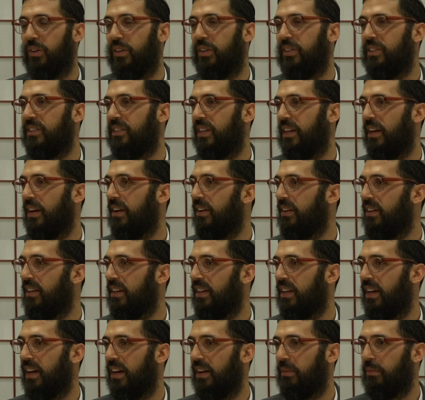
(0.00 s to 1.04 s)
His,
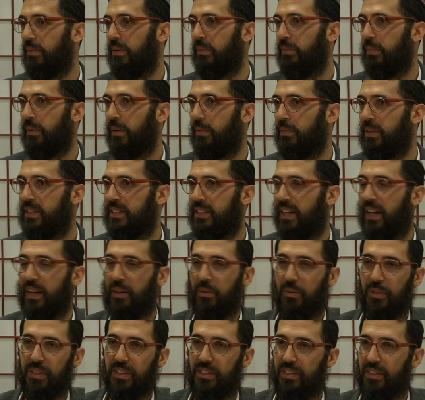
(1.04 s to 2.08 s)
uh, Baba Sali
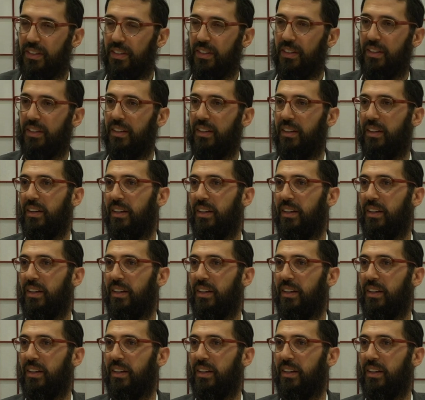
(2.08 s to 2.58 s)
was uh,